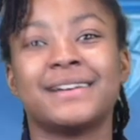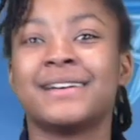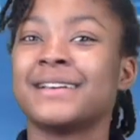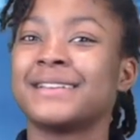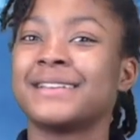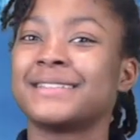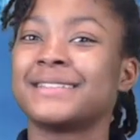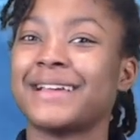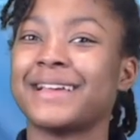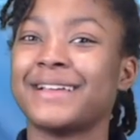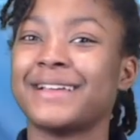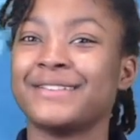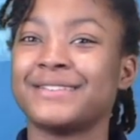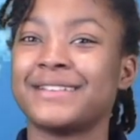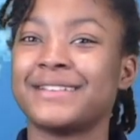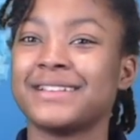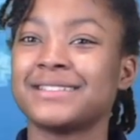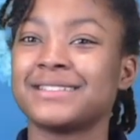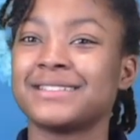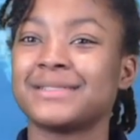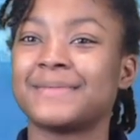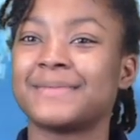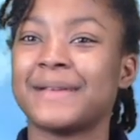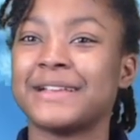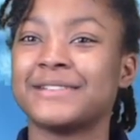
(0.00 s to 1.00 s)

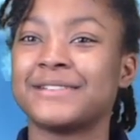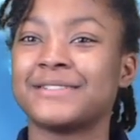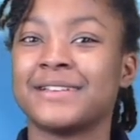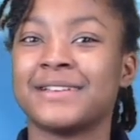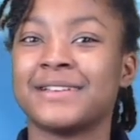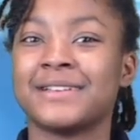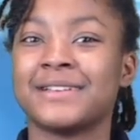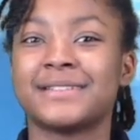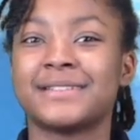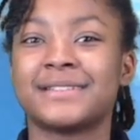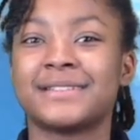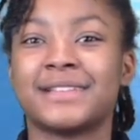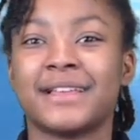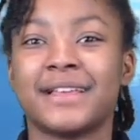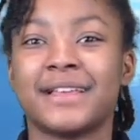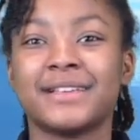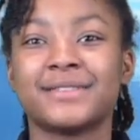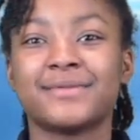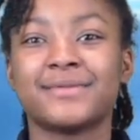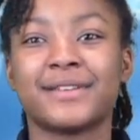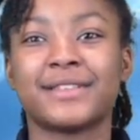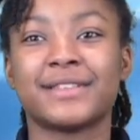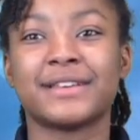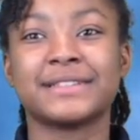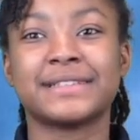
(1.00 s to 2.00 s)
Salutations, Patriots. Today's
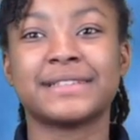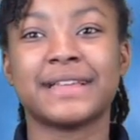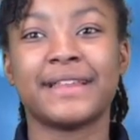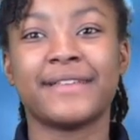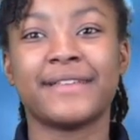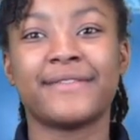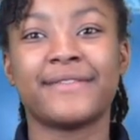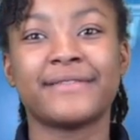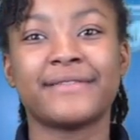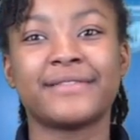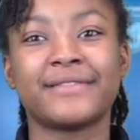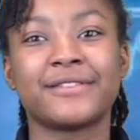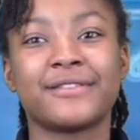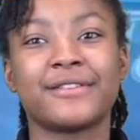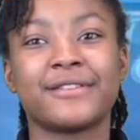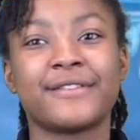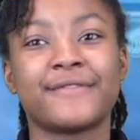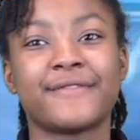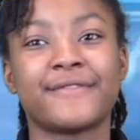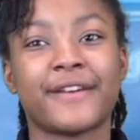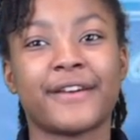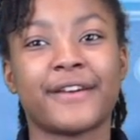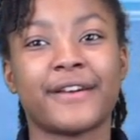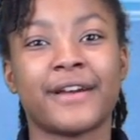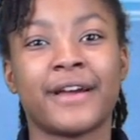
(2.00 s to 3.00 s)
weather is eighty-five degrees
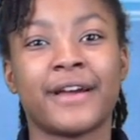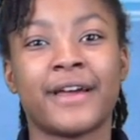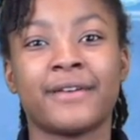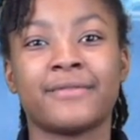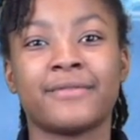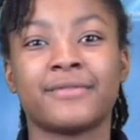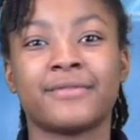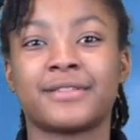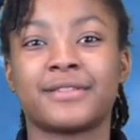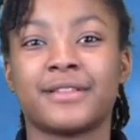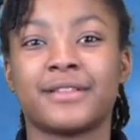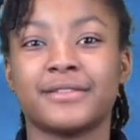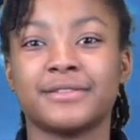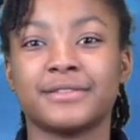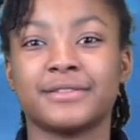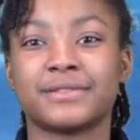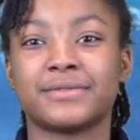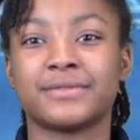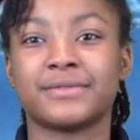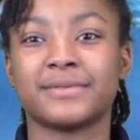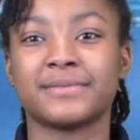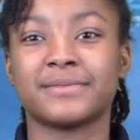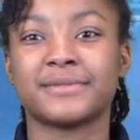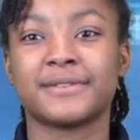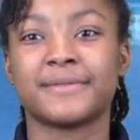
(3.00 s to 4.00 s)
Fahrenheit with
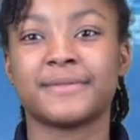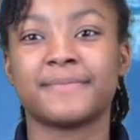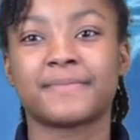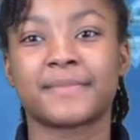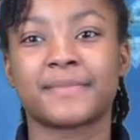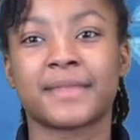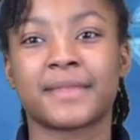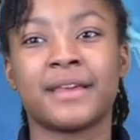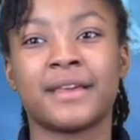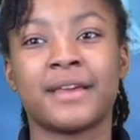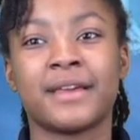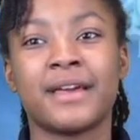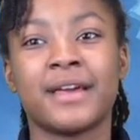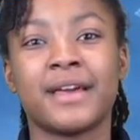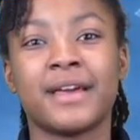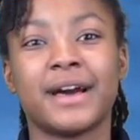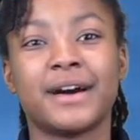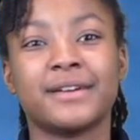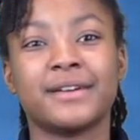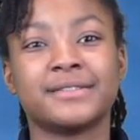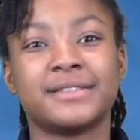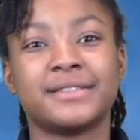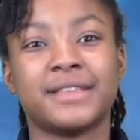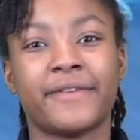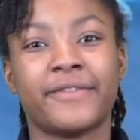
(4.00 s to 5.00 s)
thunderstorms.
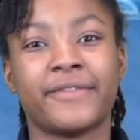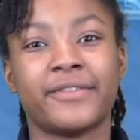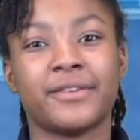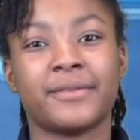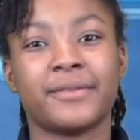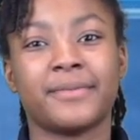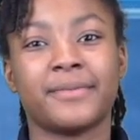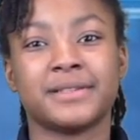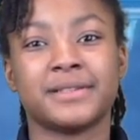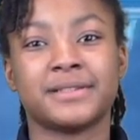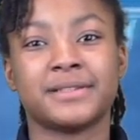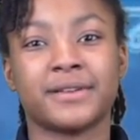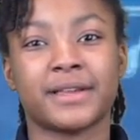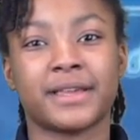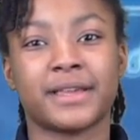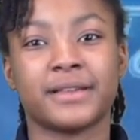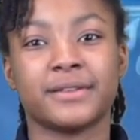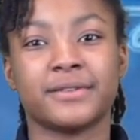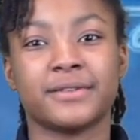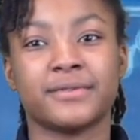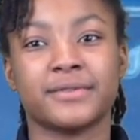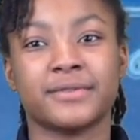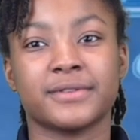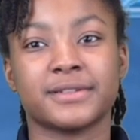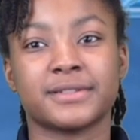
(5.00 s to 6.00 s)
I'll definitely be staying
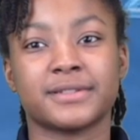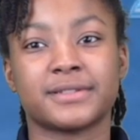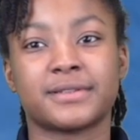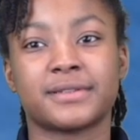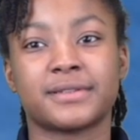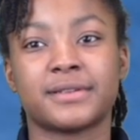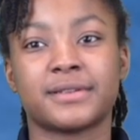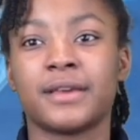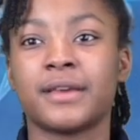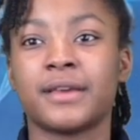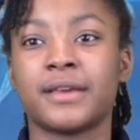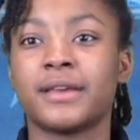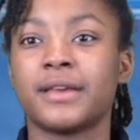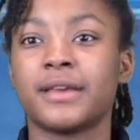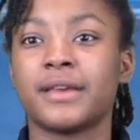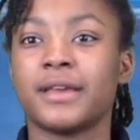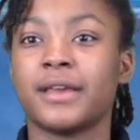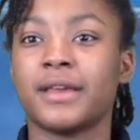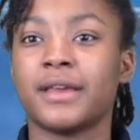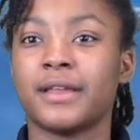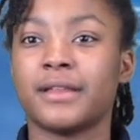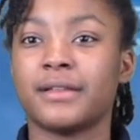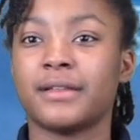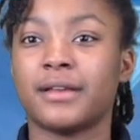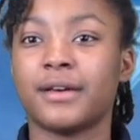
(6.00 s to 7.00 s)
indoors.
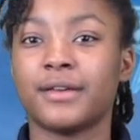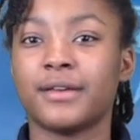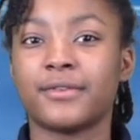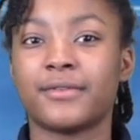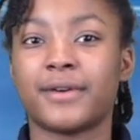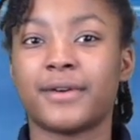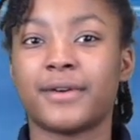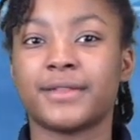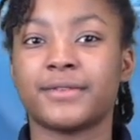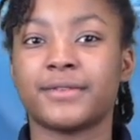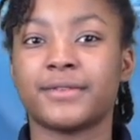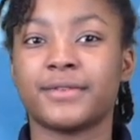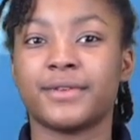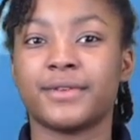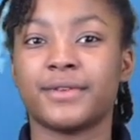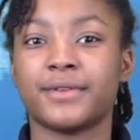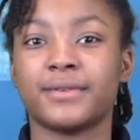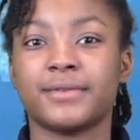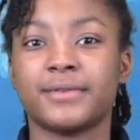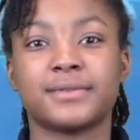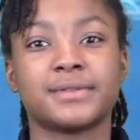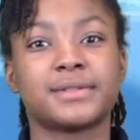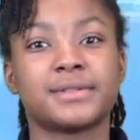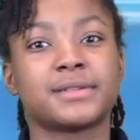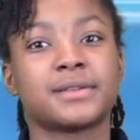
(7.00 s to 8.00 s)
In other weather
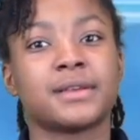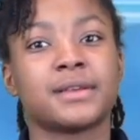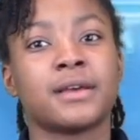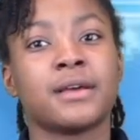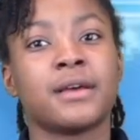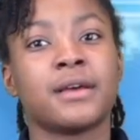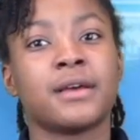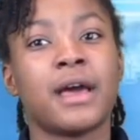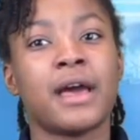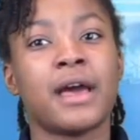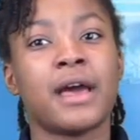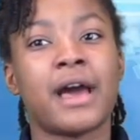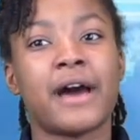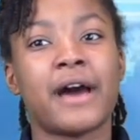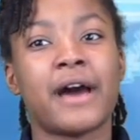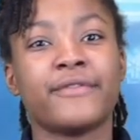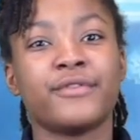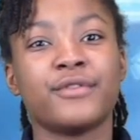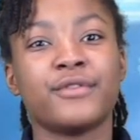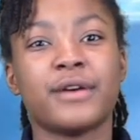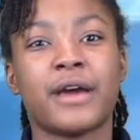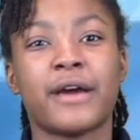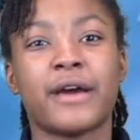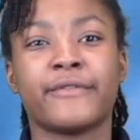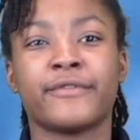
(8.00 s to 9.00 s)
news, have
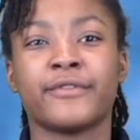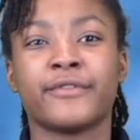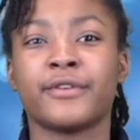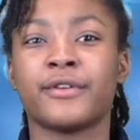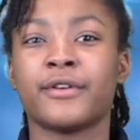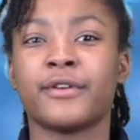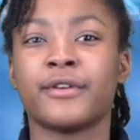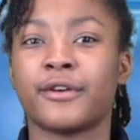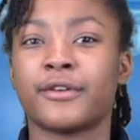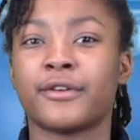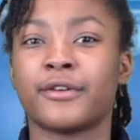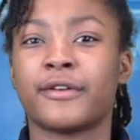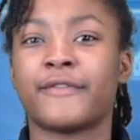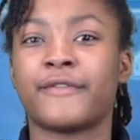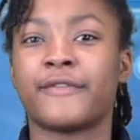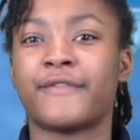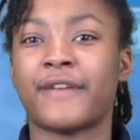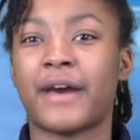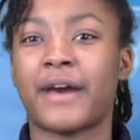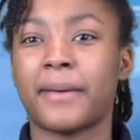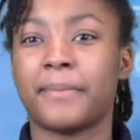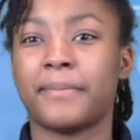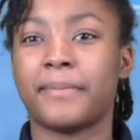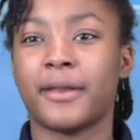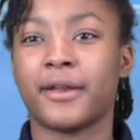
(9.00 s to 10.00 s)
you ever heard of
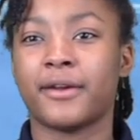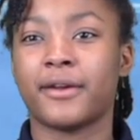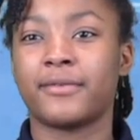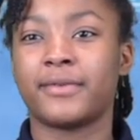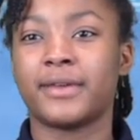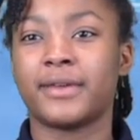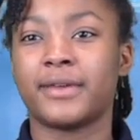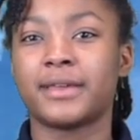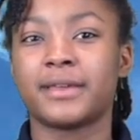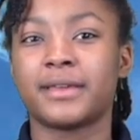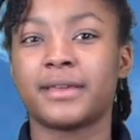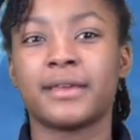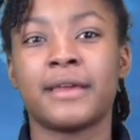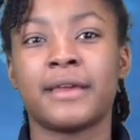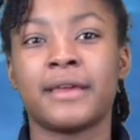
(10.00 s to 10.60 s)
Fat Bear Week?